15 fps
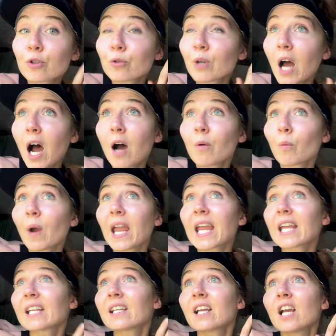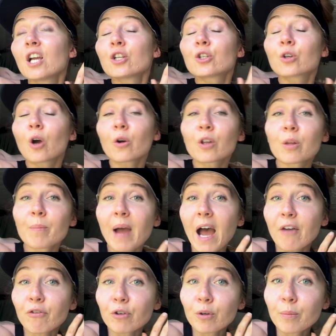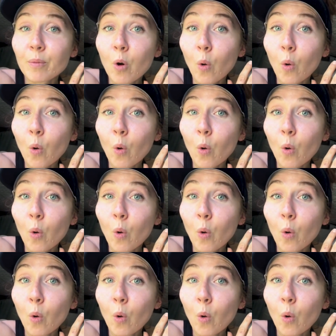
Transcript: do not wait to go to the bathroom